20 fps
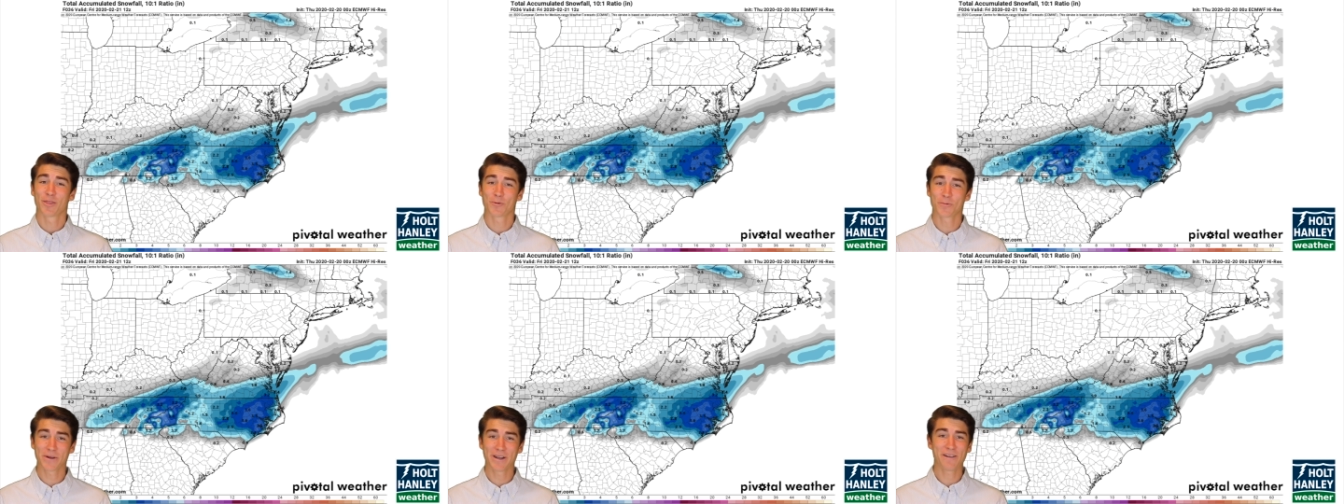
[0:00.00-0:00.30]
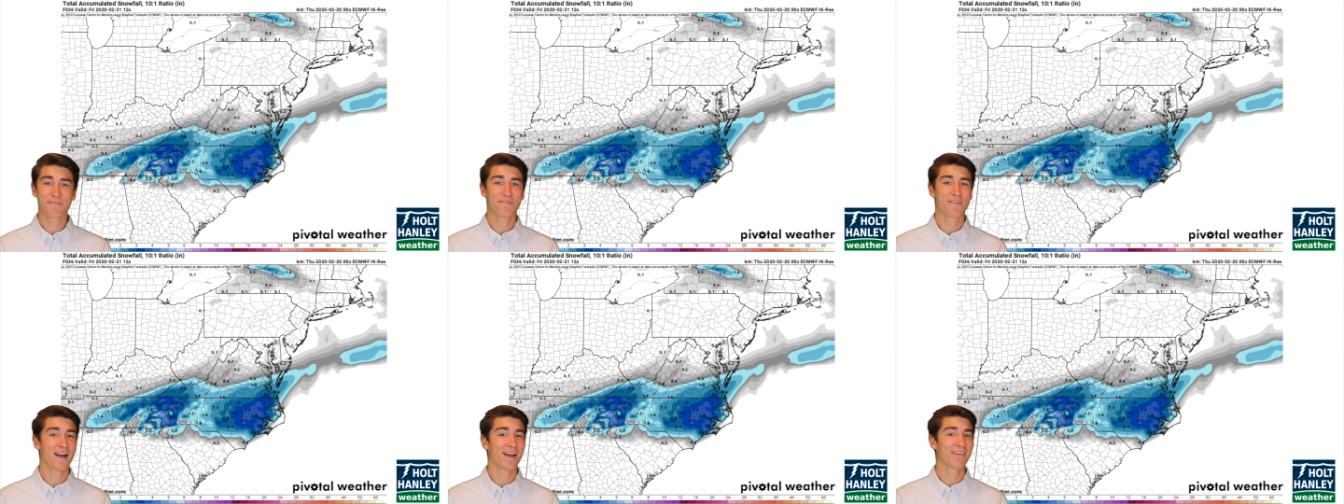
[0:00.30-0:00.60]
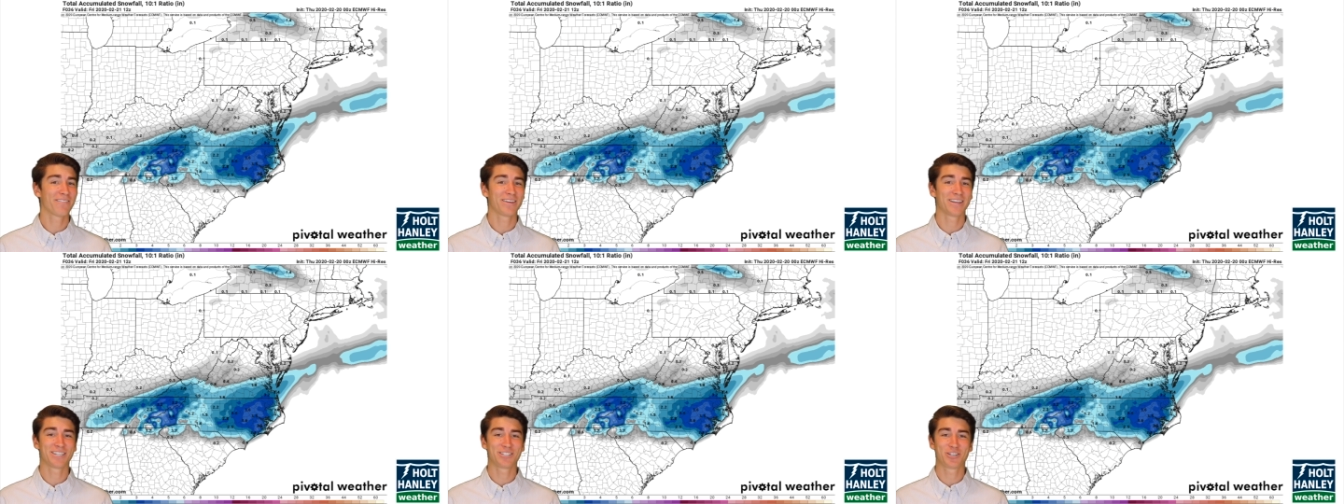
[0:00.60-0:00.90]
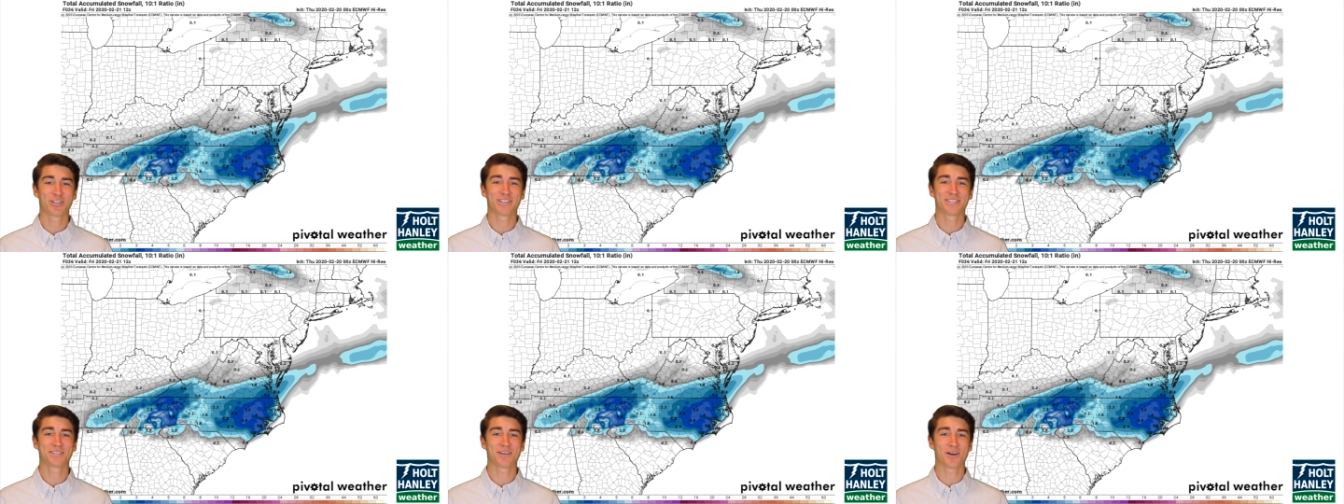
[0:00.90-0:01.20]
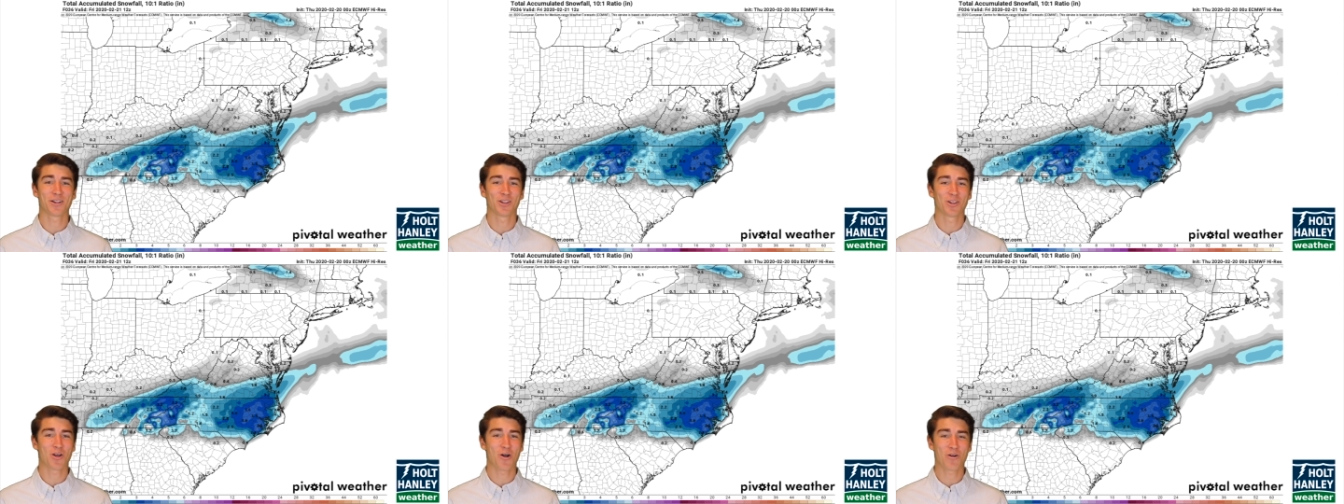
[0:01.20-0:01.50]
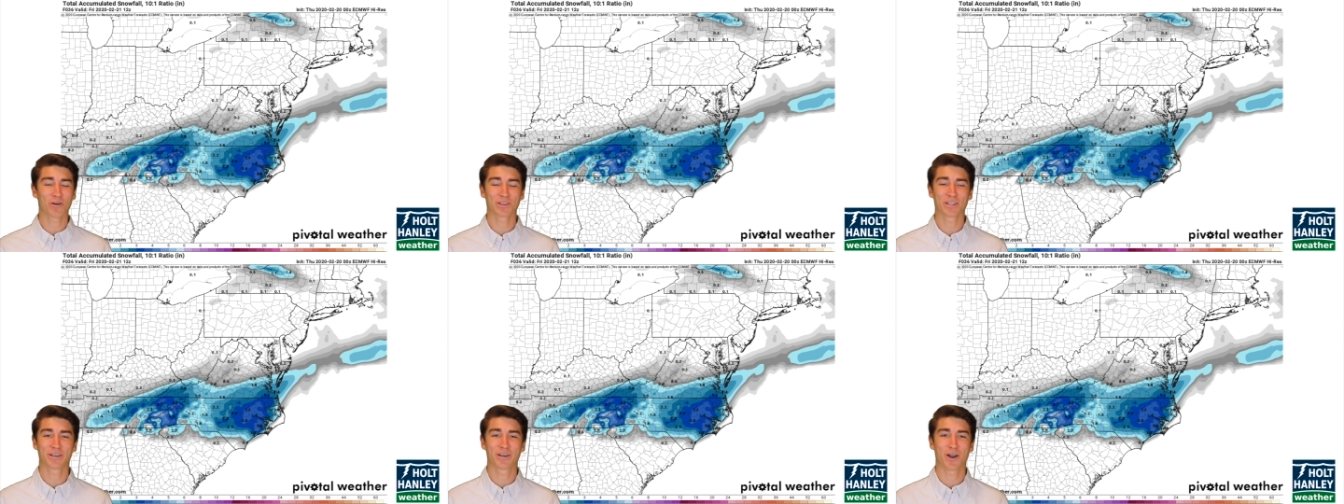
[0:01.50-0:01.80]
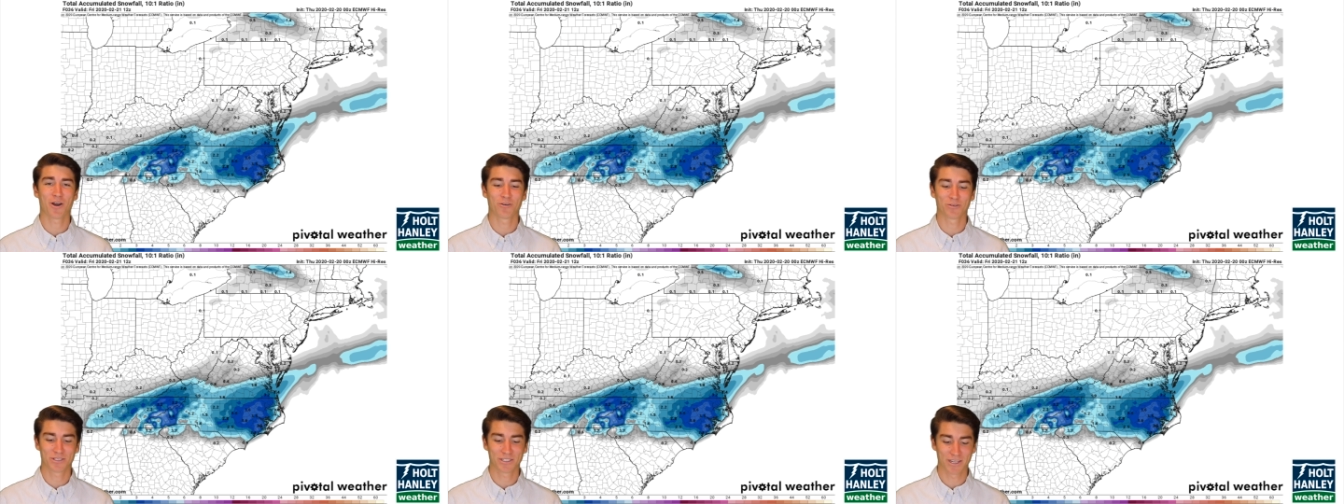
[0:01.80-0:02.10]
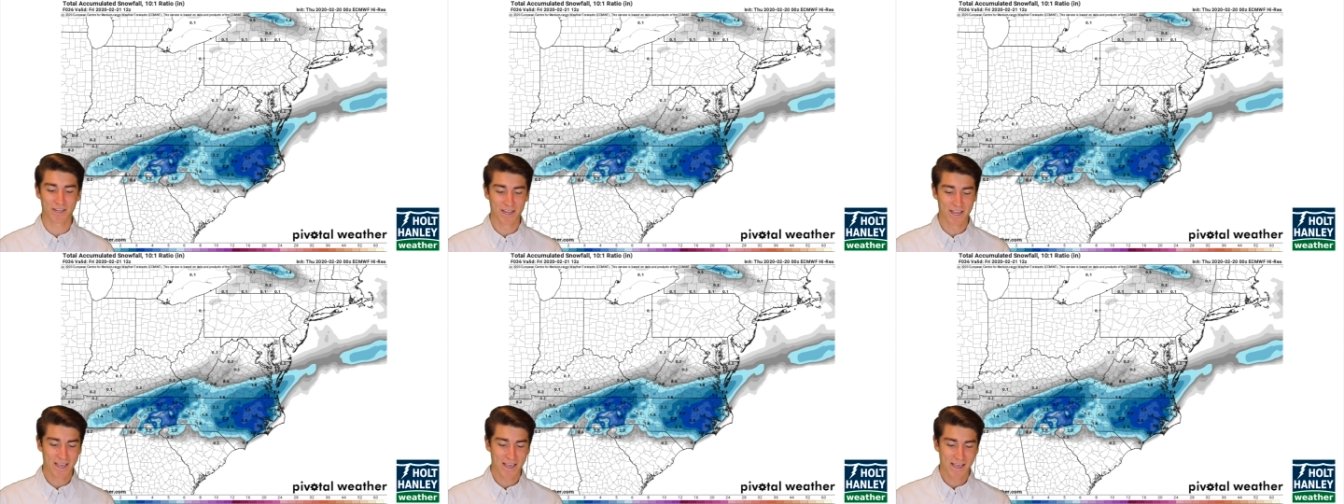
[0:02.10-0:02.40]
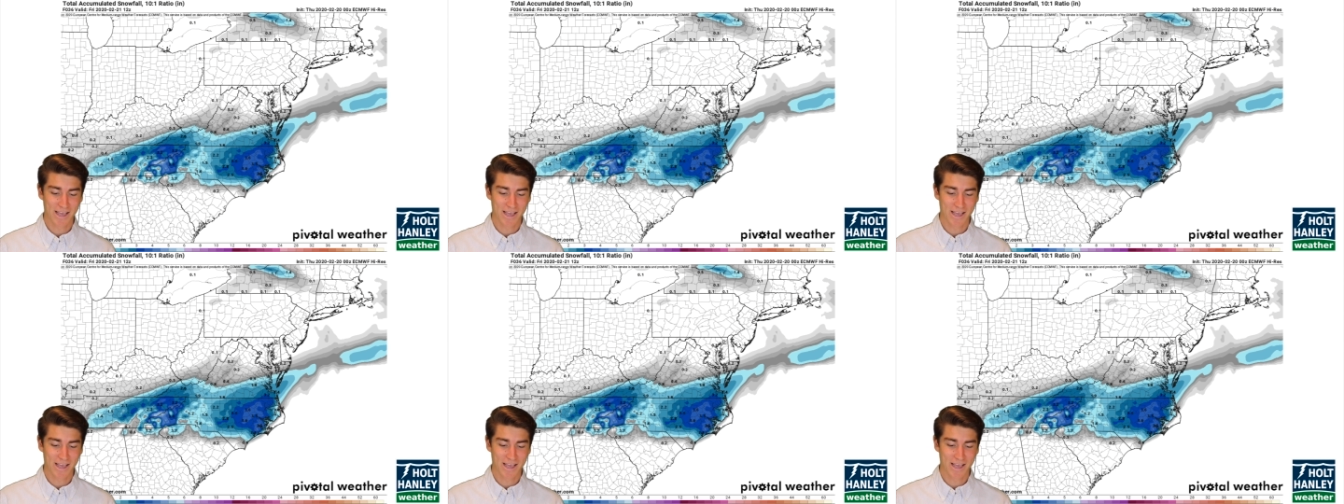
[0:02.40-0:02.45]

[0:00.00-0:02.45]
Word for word: three to five inches along the coast.